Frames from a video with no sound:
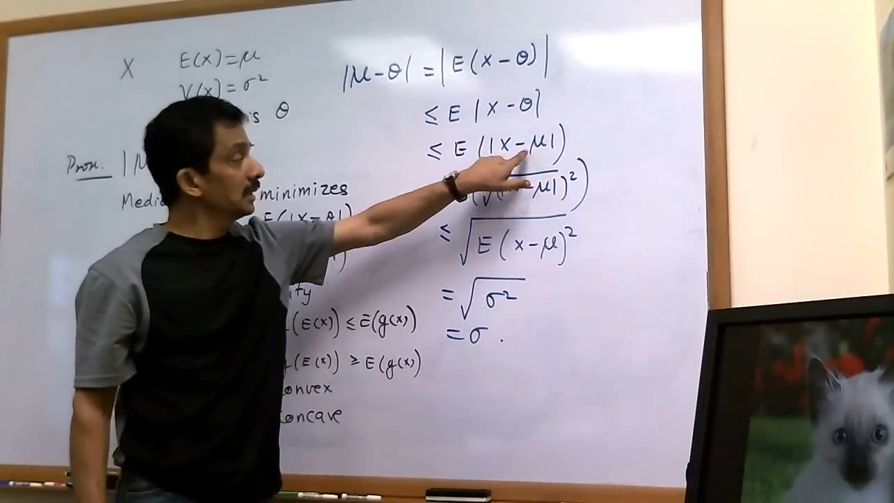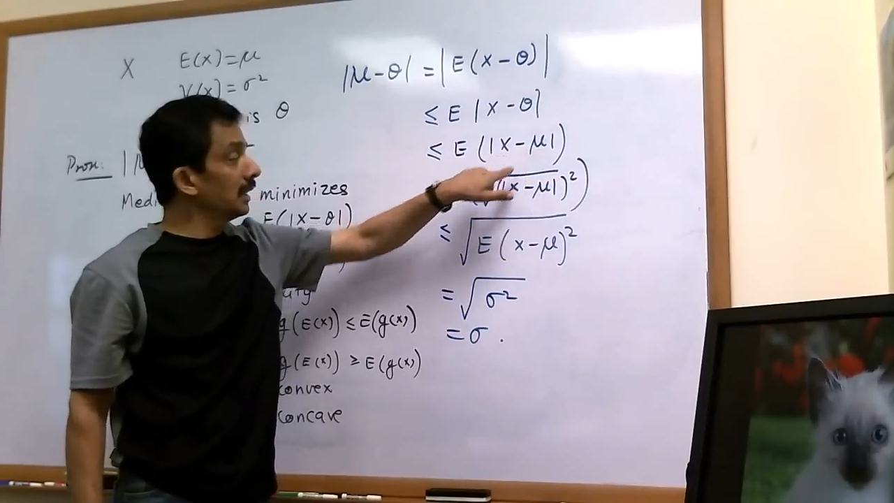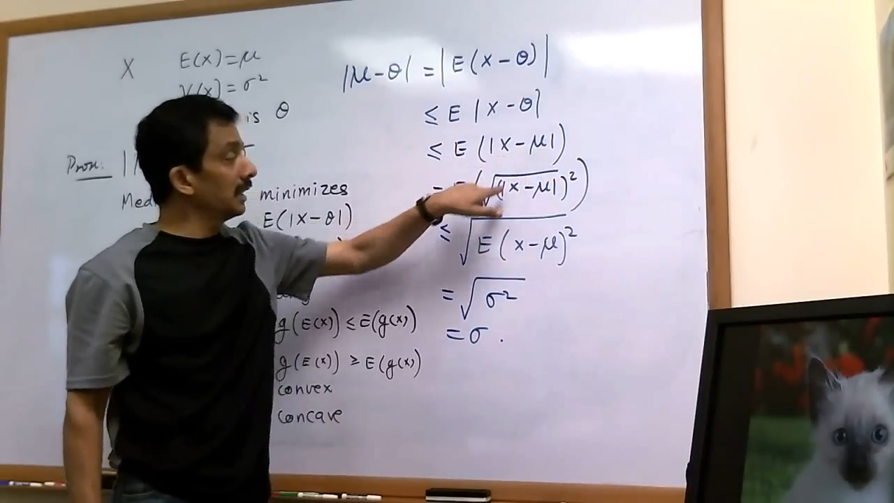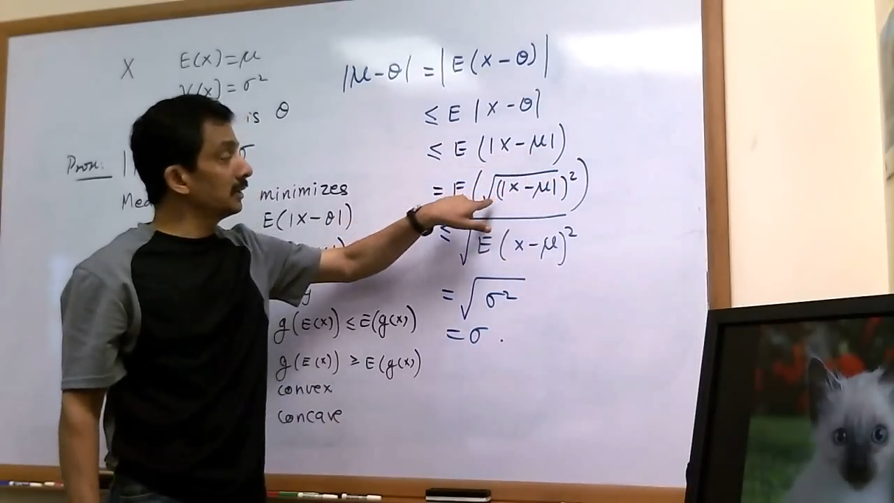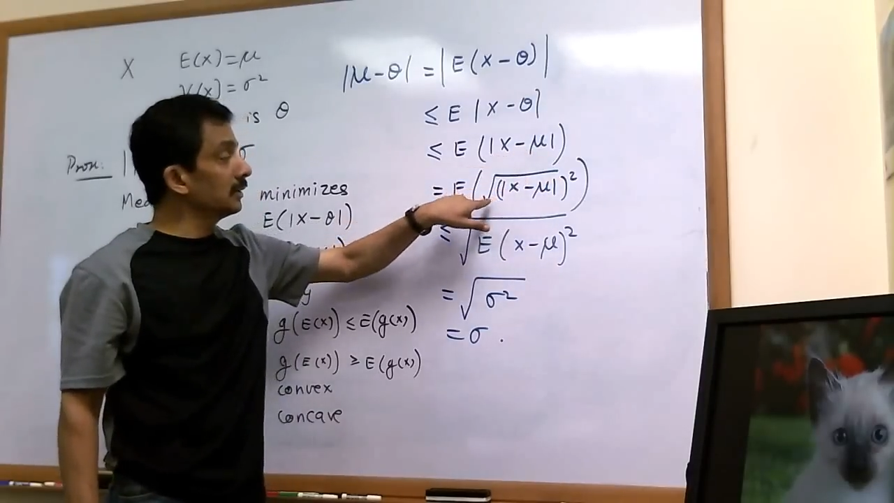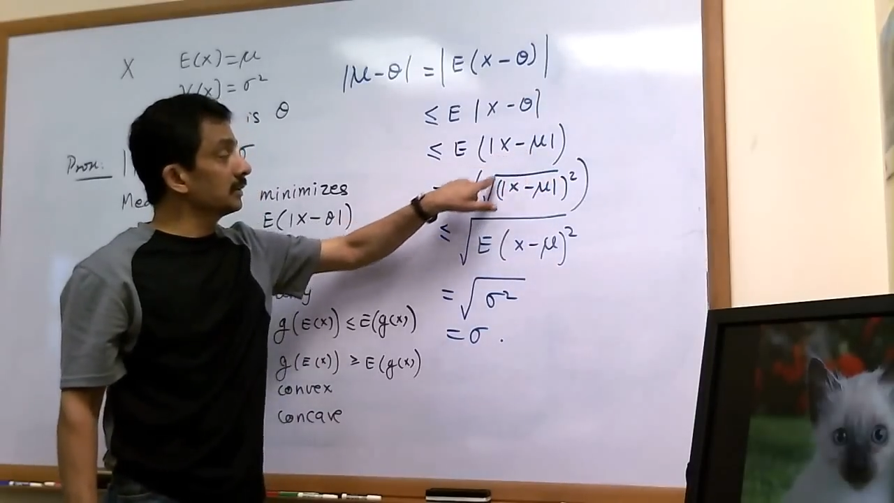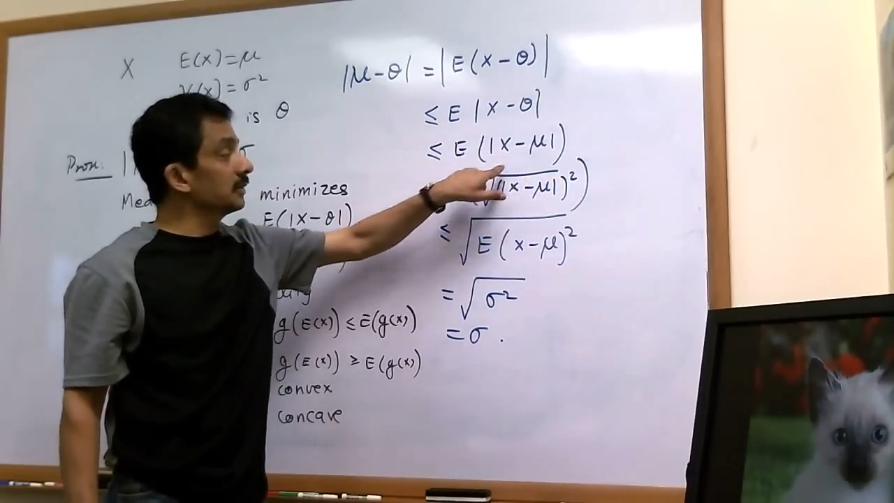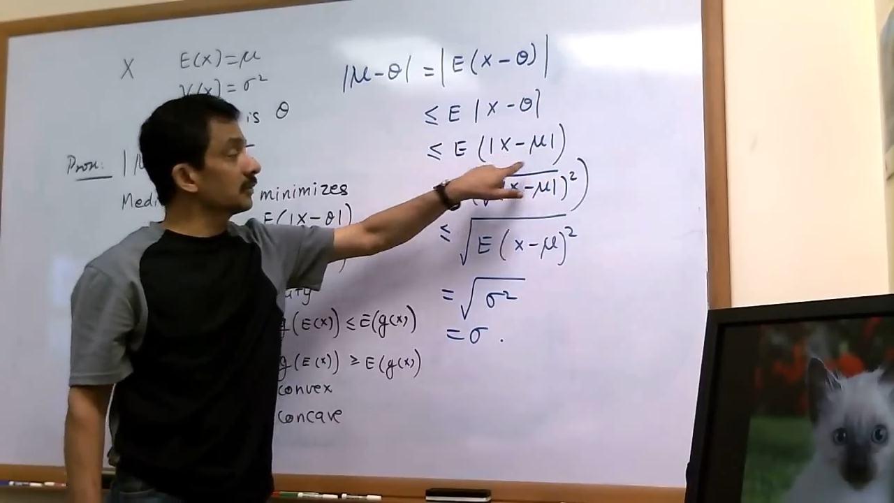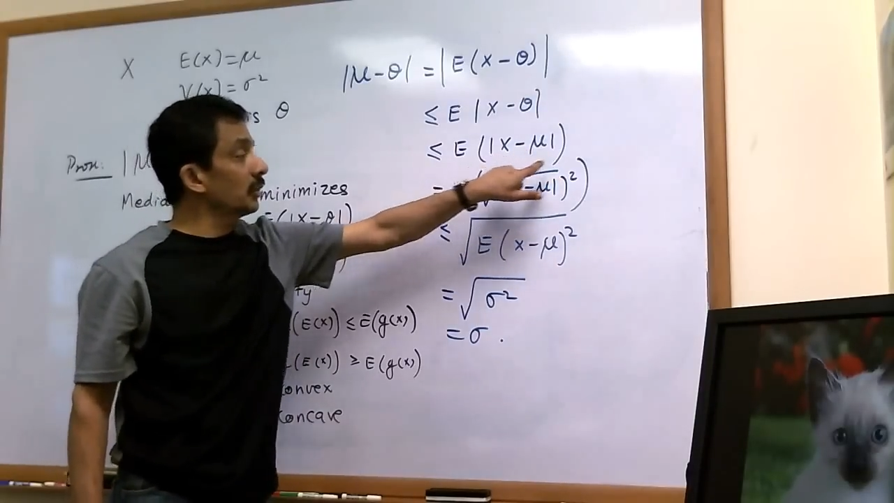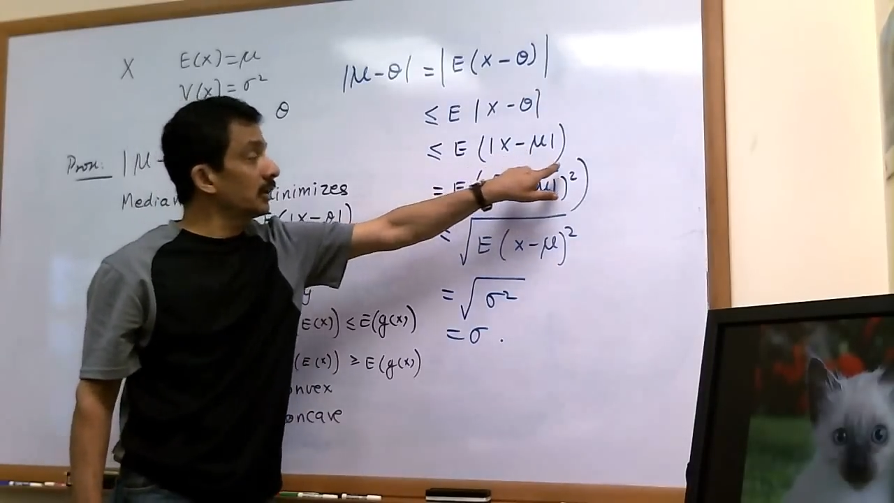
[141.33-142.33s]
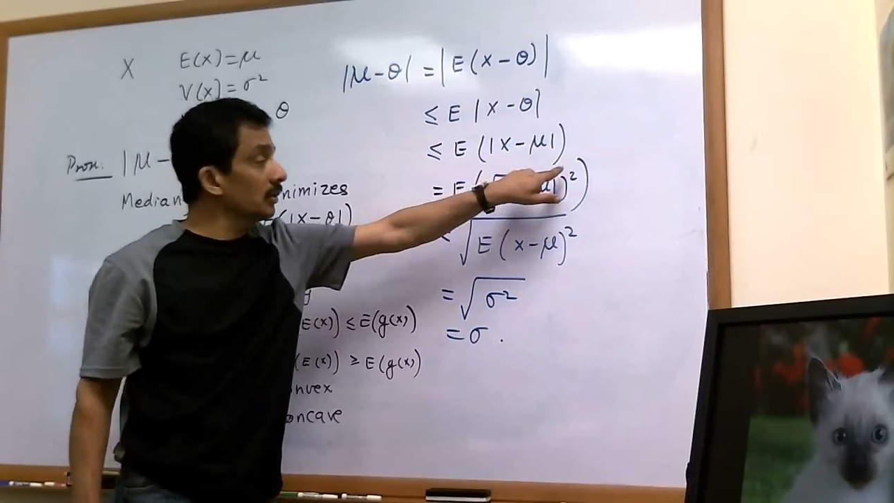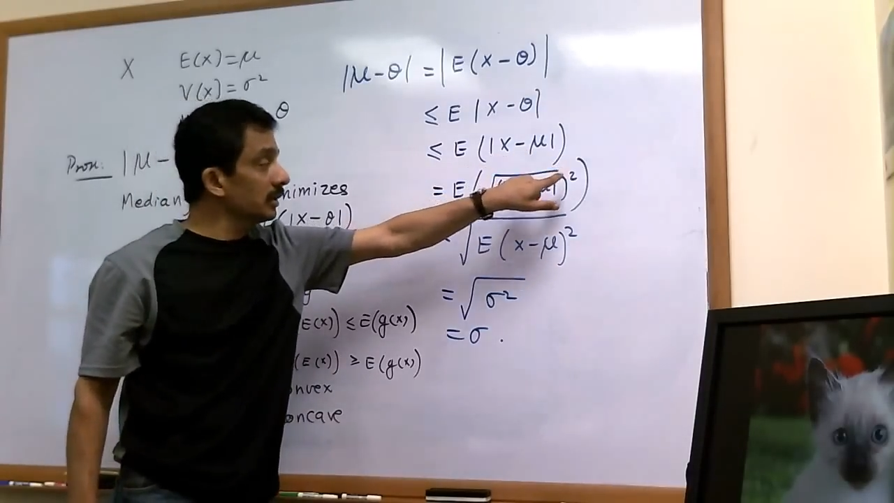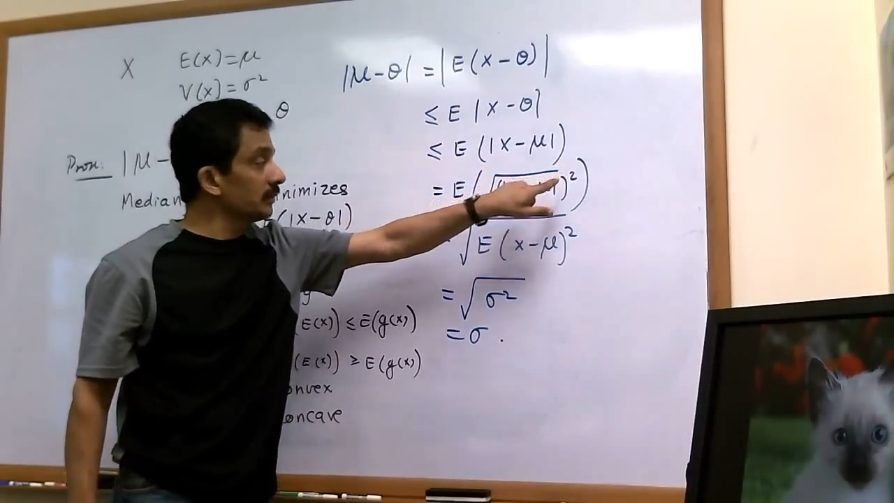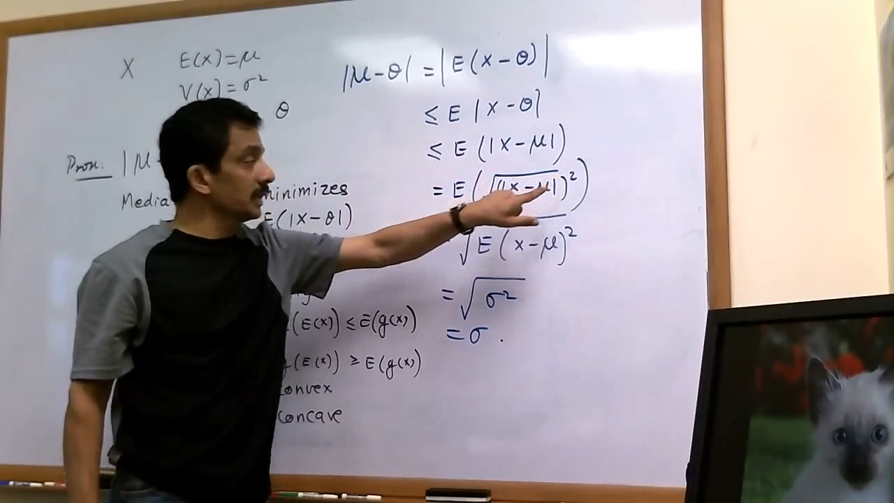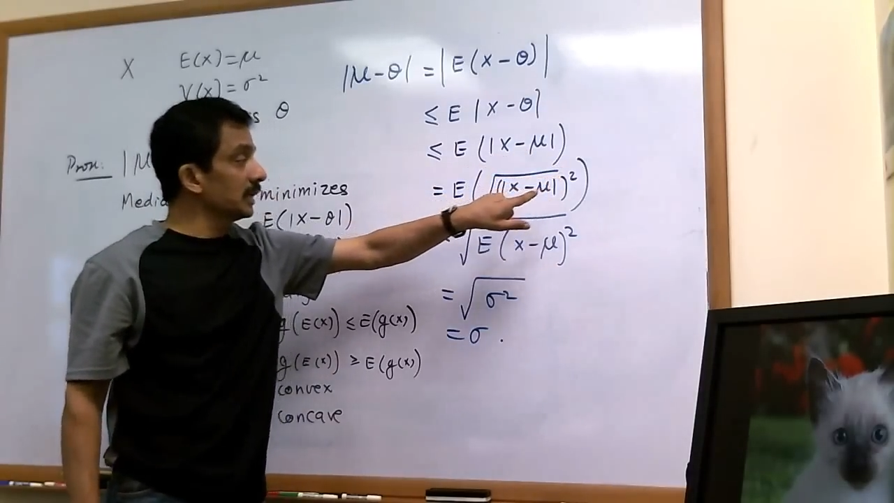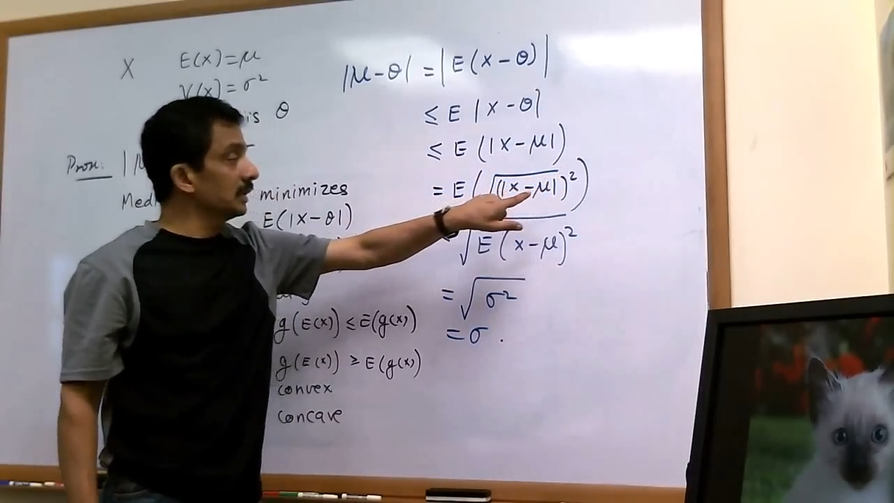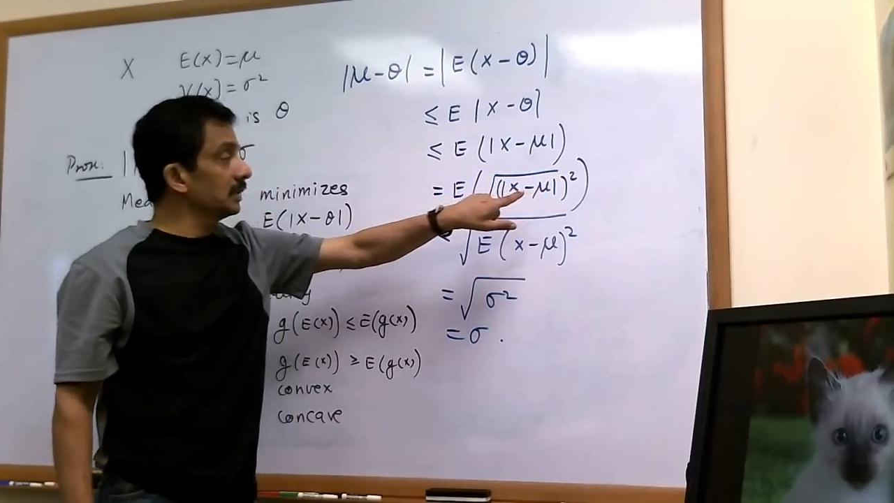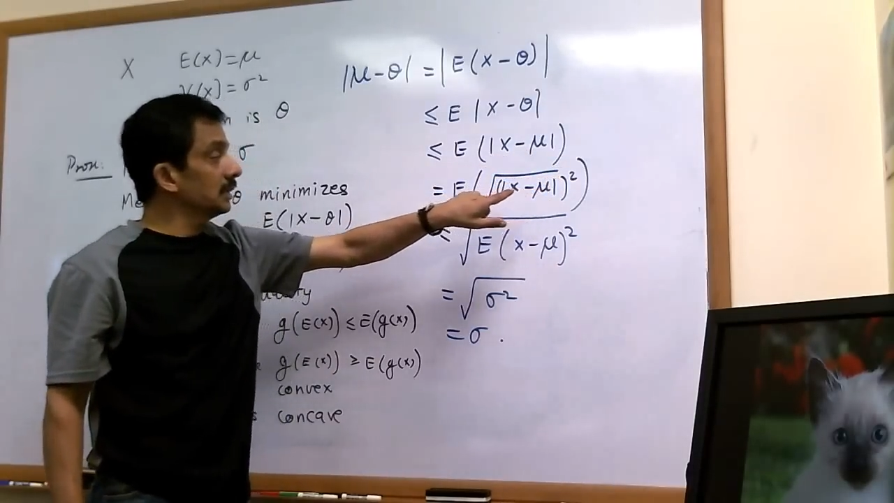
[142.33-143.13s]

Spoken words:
and took the square root of it.